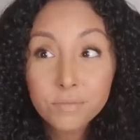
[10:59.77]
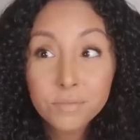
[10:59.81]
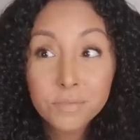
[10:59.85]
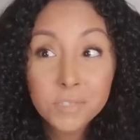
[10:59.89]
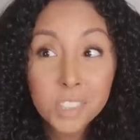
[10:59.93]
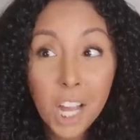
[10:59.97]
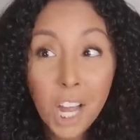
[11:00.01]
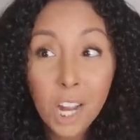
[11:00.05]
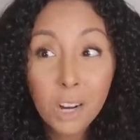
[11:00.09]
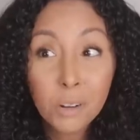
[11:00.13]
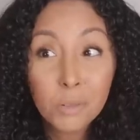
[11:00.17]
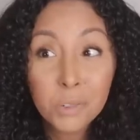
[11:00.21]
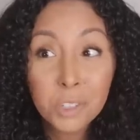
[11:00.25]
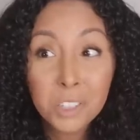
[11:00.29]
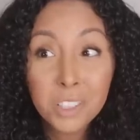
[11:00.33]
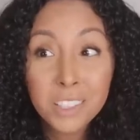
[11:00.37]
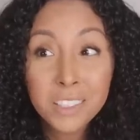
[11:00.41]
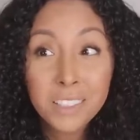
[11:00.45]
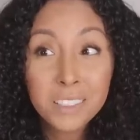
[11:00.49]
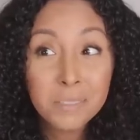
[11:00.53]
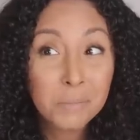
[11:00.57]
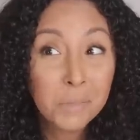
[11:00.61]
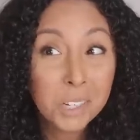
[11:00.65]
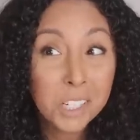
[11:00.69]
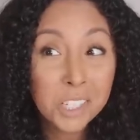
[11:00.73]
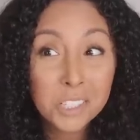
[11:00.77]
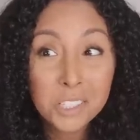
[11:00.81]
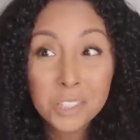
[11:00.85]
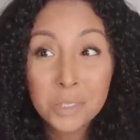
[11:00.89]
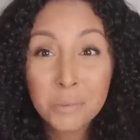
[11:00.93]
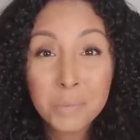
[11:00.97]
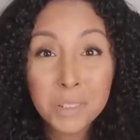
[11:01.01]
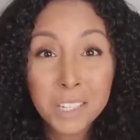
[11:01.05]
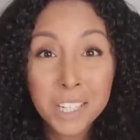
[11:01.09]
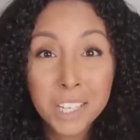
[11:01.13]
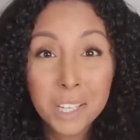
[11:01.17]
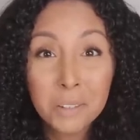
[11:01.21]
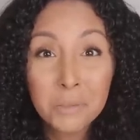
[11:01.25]
Not really much to
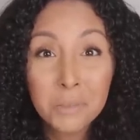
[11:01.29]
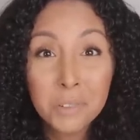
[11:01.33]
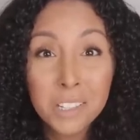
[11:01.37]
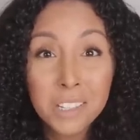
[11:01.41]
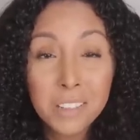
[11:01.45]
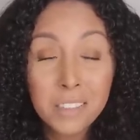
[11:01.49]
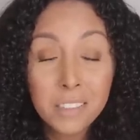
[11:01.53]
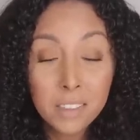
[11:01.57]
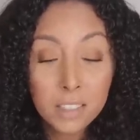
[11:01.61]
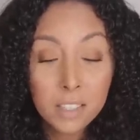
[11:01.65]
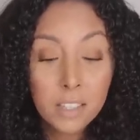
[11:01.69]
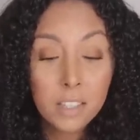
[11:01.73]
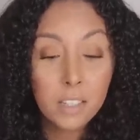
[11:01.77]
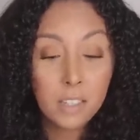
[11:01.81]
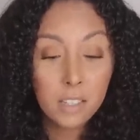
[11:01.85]
begin with,